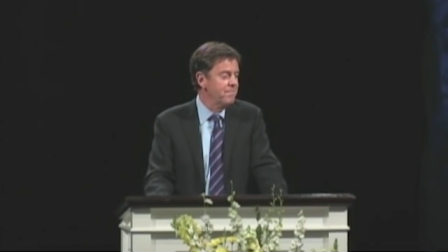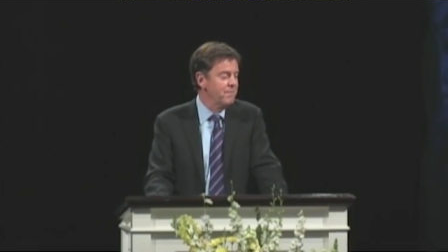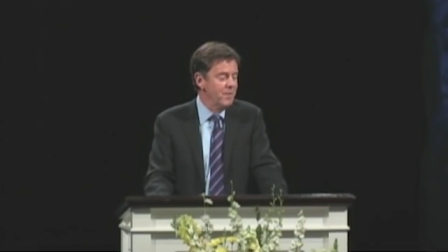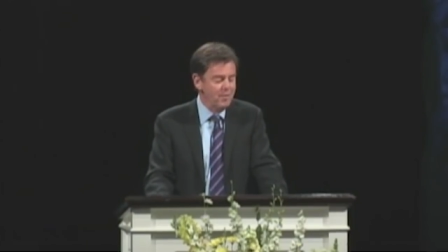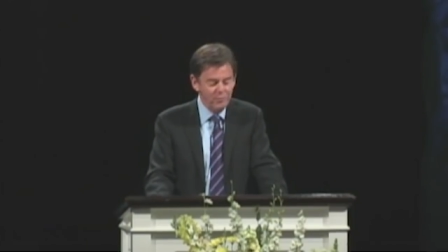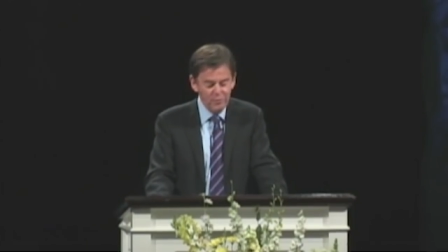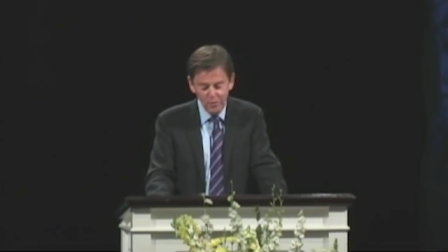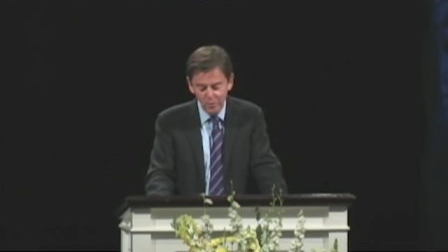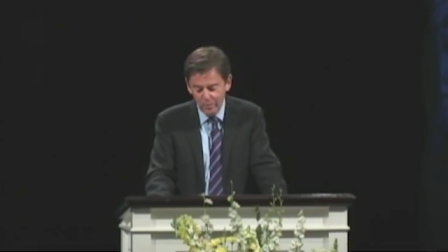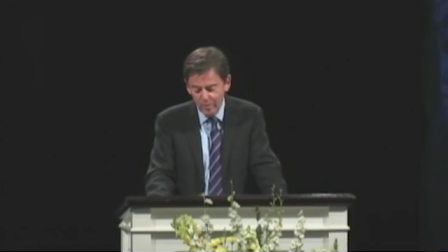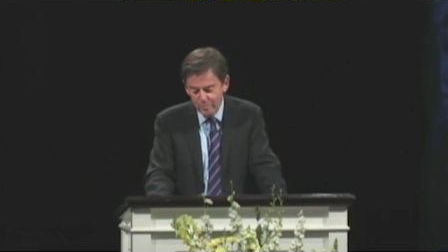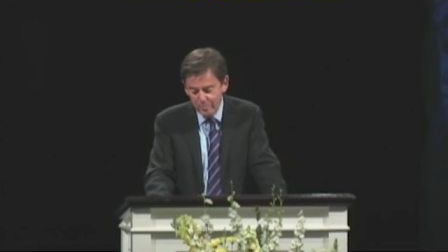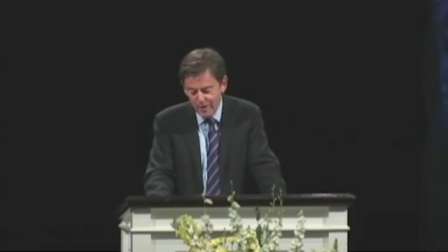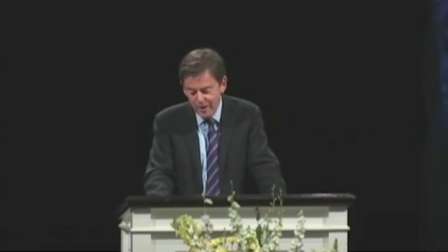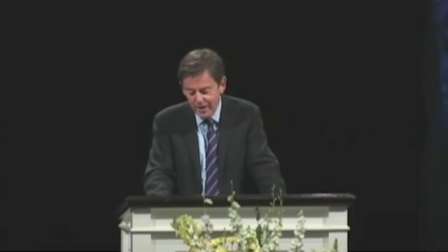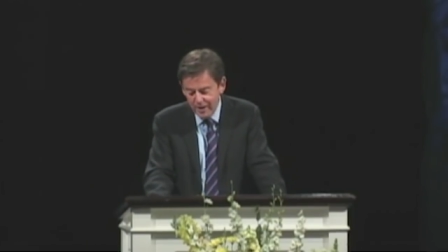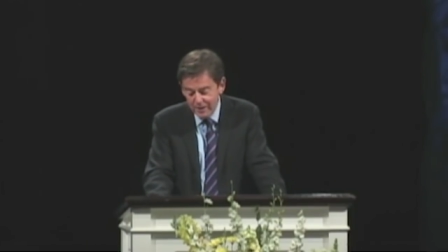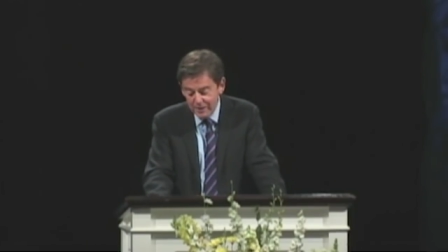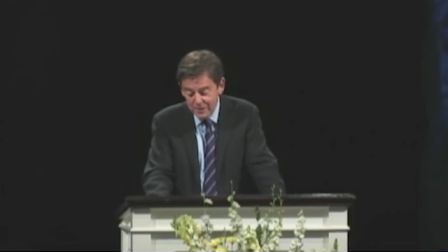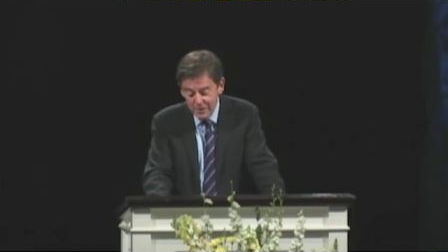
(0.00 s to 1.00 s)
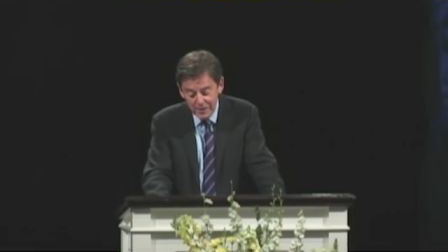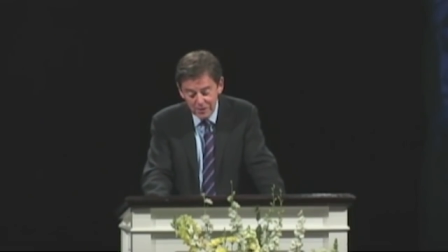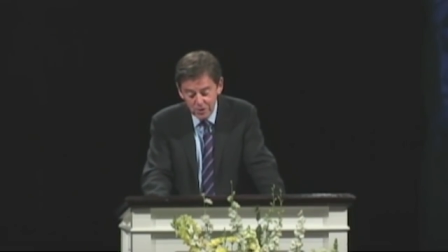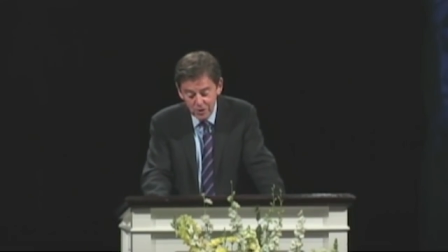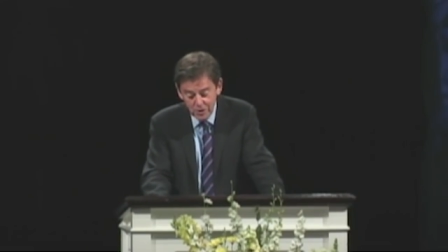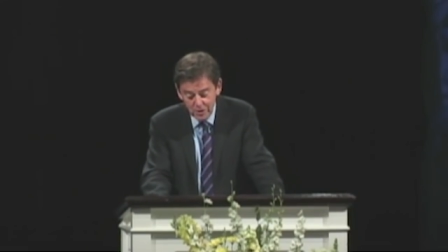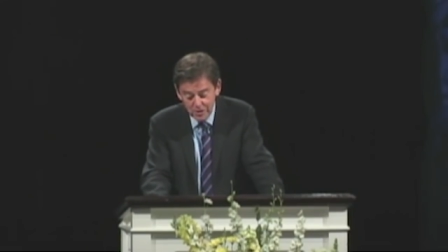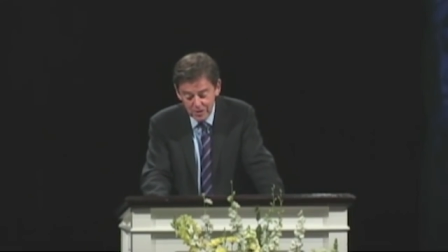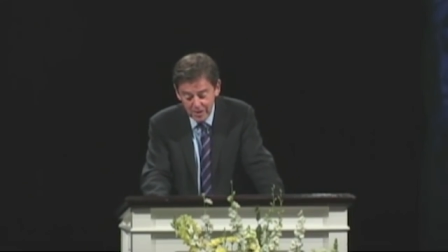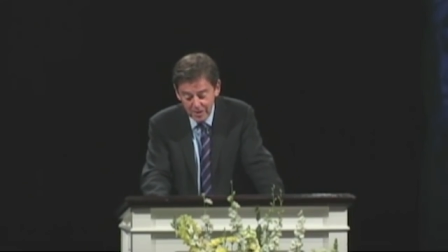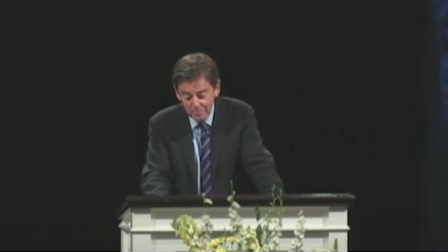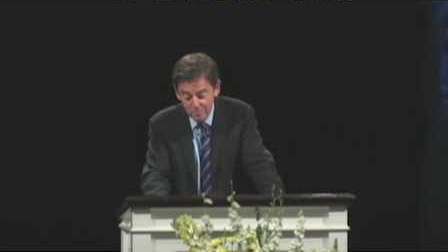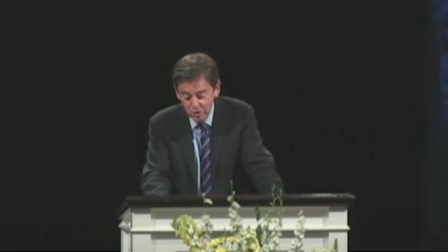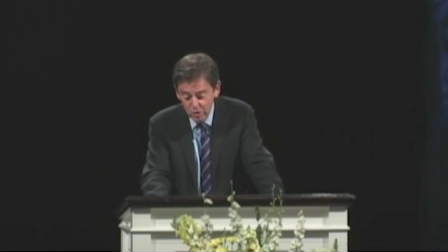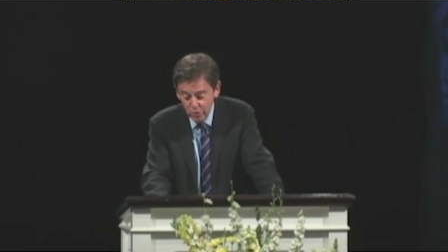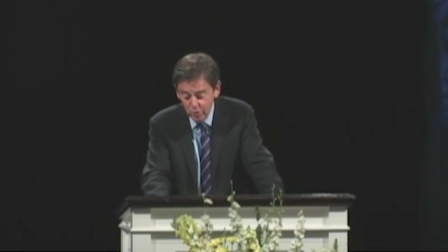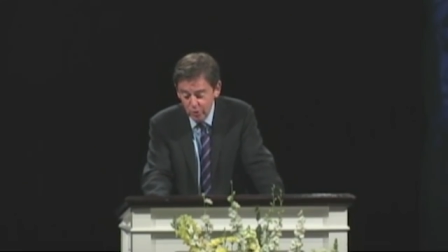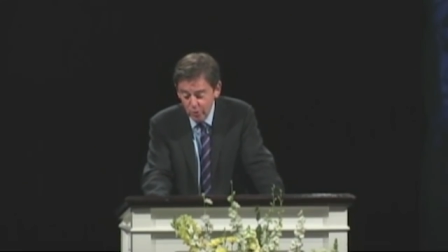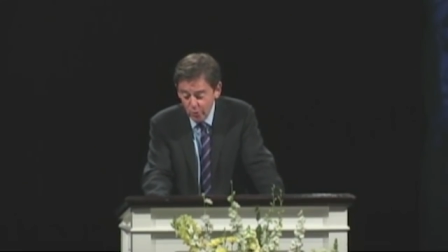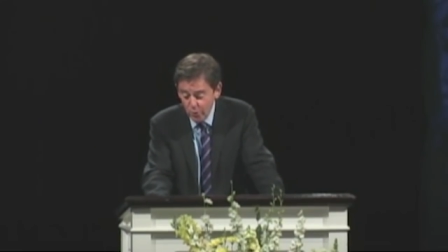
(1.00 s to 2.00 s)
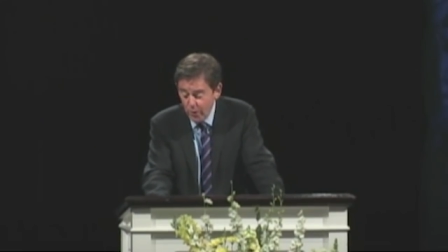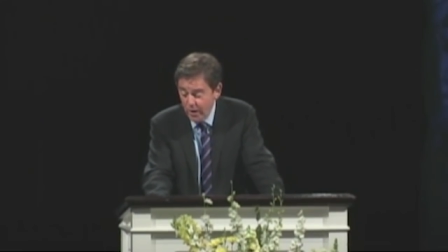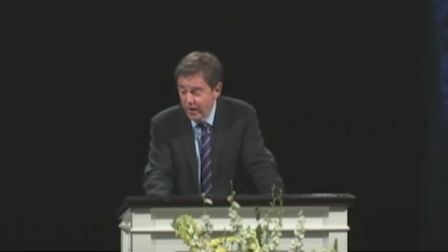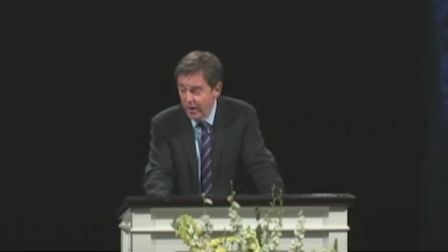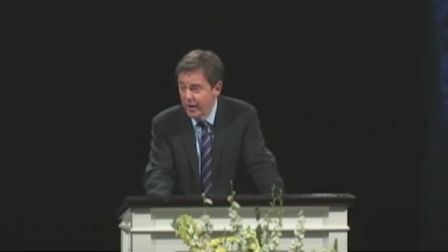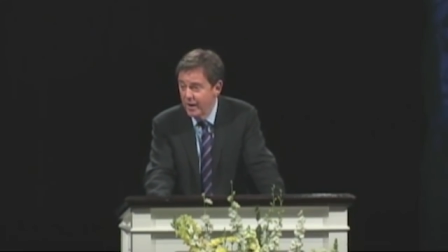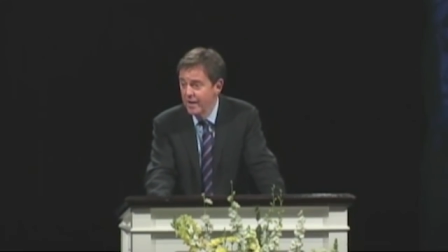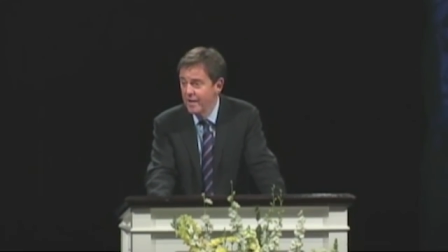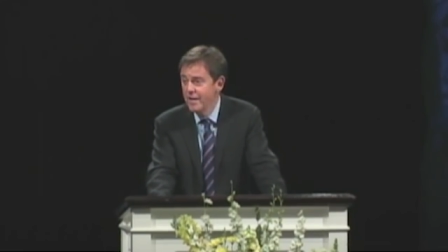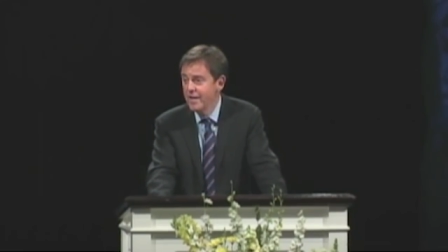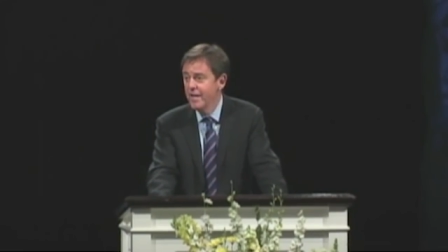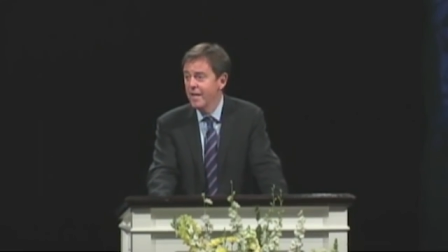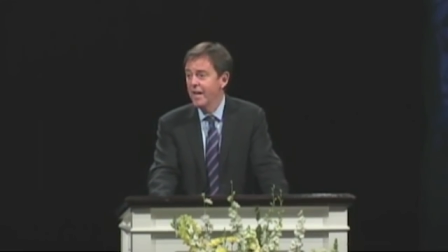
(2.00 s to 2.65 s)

If you were paying attention, as I'm sure you were,